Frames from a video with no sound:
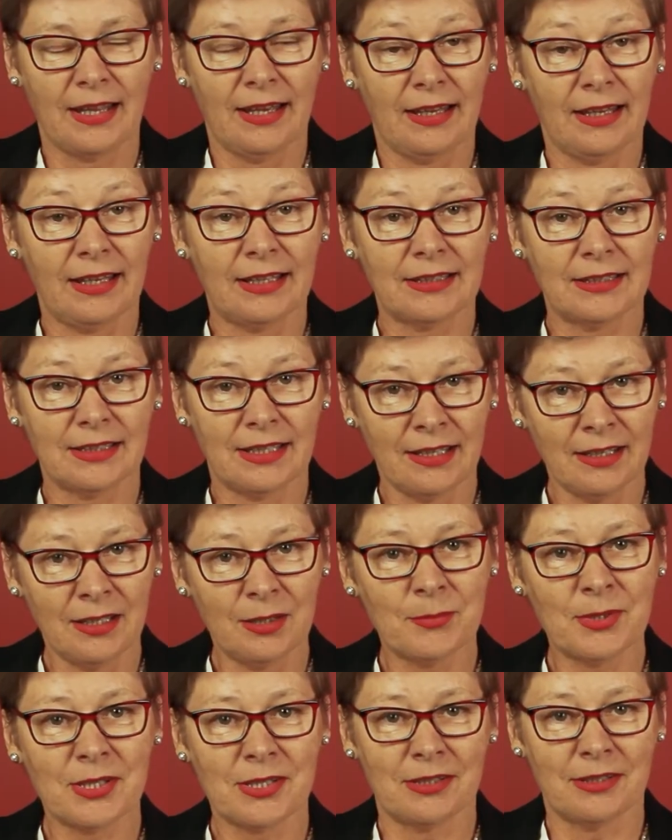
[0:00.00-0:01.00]
At
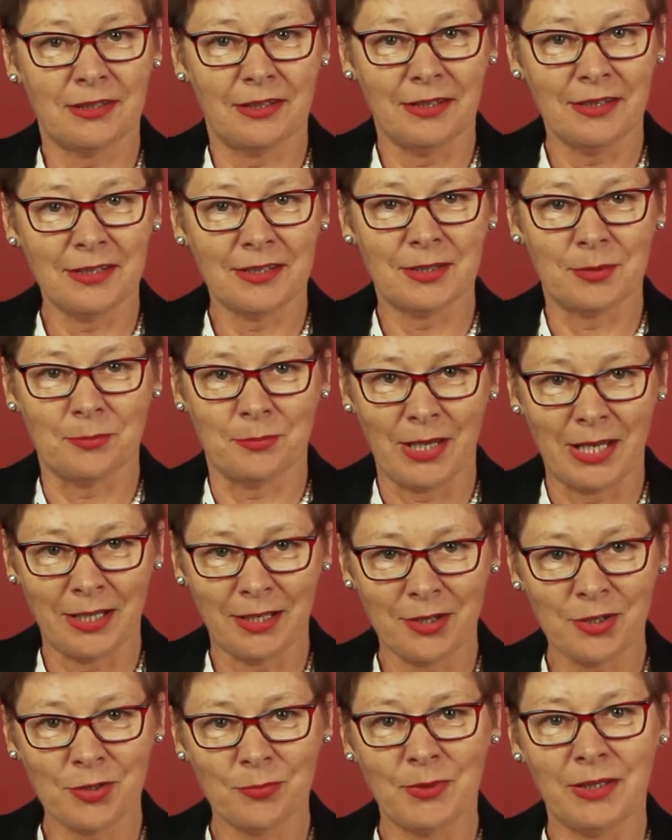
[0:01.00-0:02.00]
AMCS, the
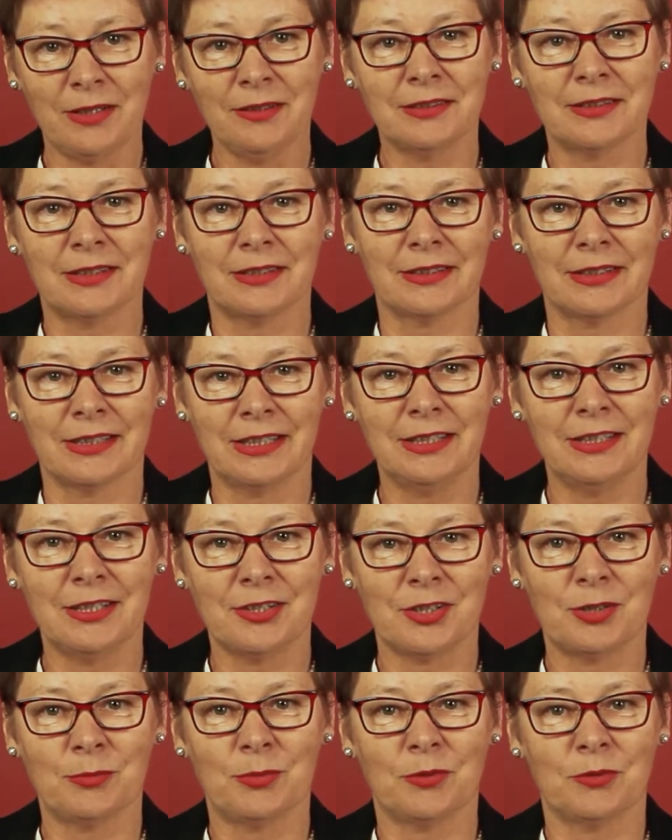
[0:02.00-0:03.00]
management and
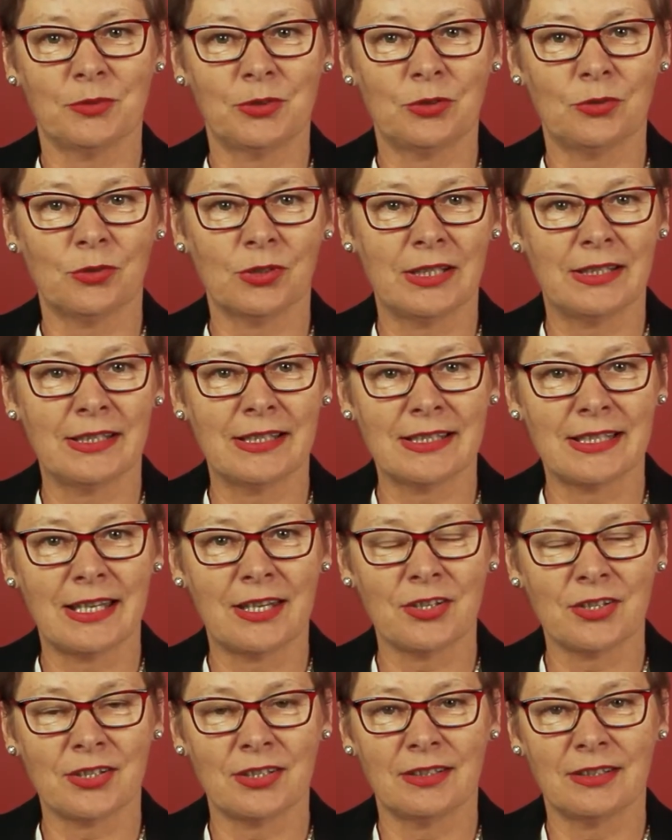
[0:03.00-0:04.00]
leadership of the
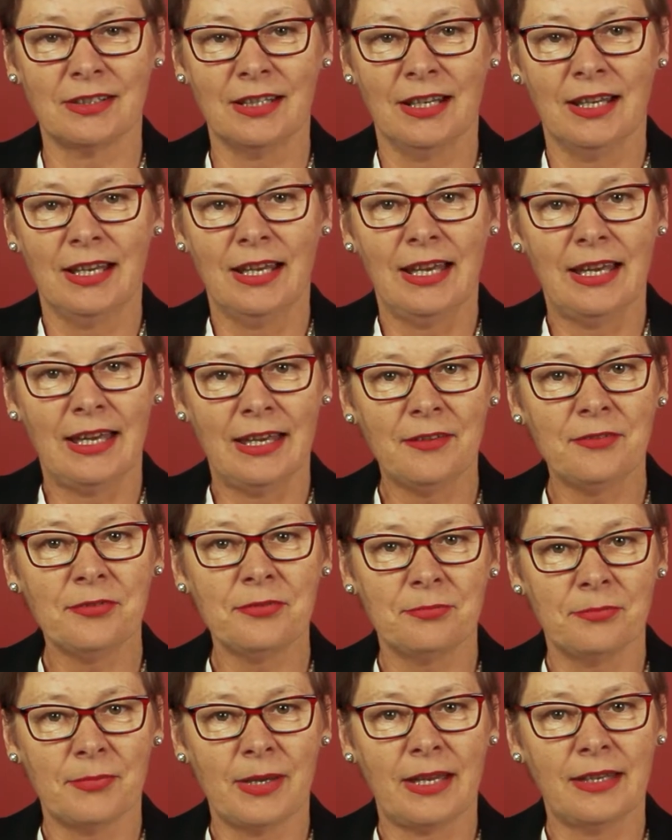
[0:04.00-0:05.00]
organization
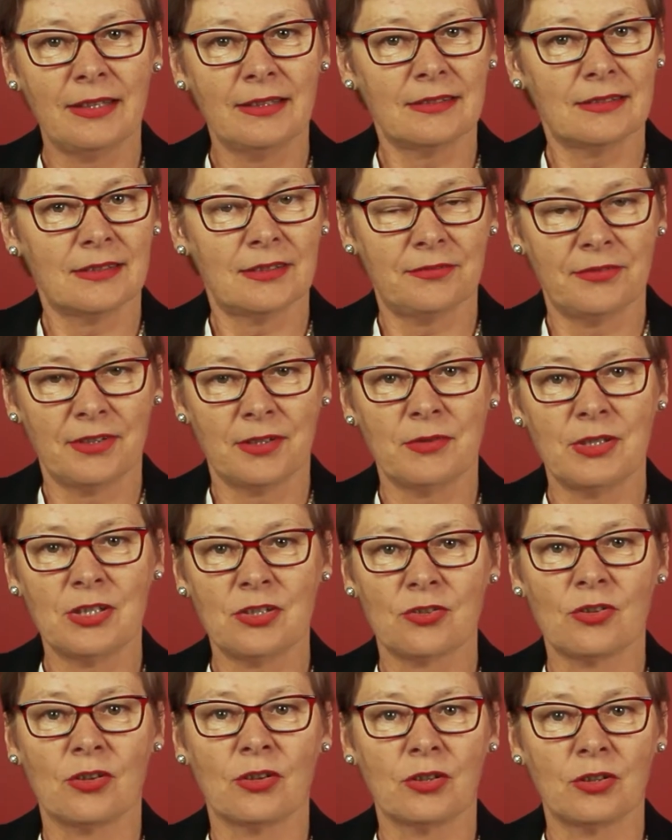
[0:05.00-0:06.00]
have made a very
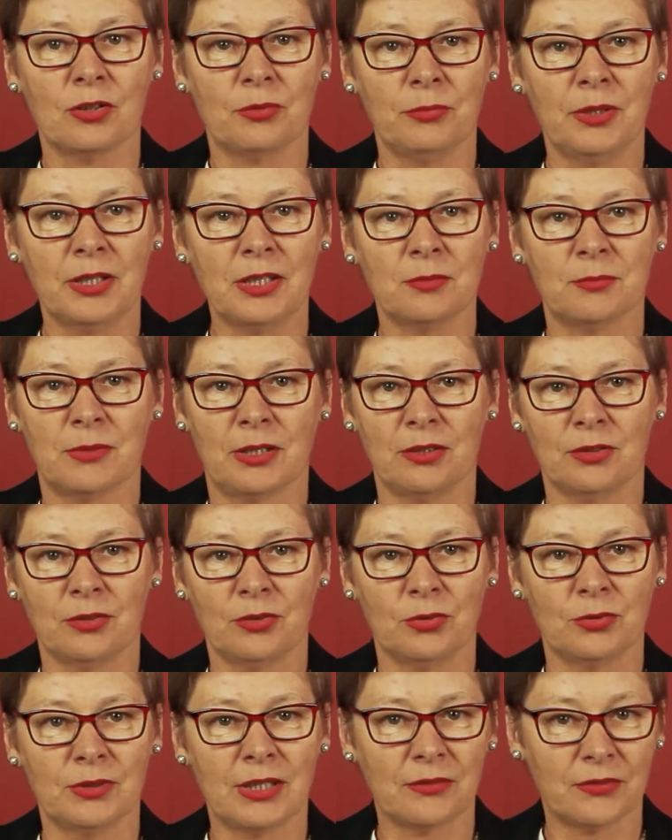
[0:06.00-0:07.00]
strong
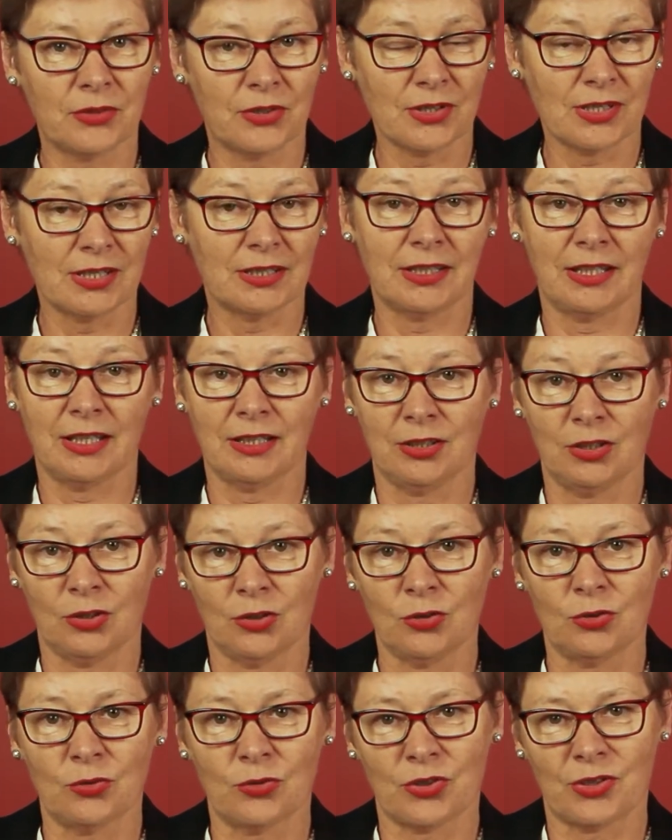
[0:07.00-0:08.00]
commitment to diversity and
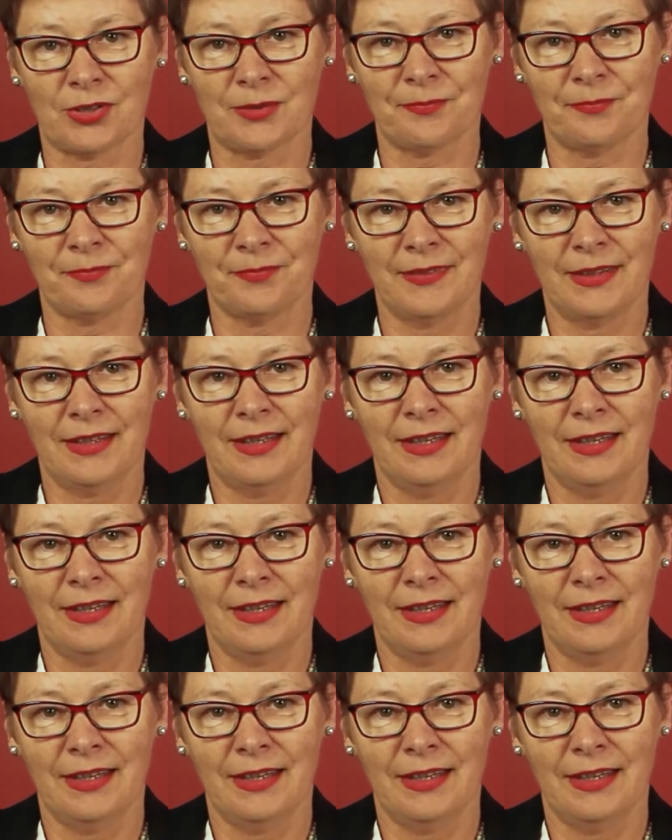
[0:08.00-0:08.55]
inclusion.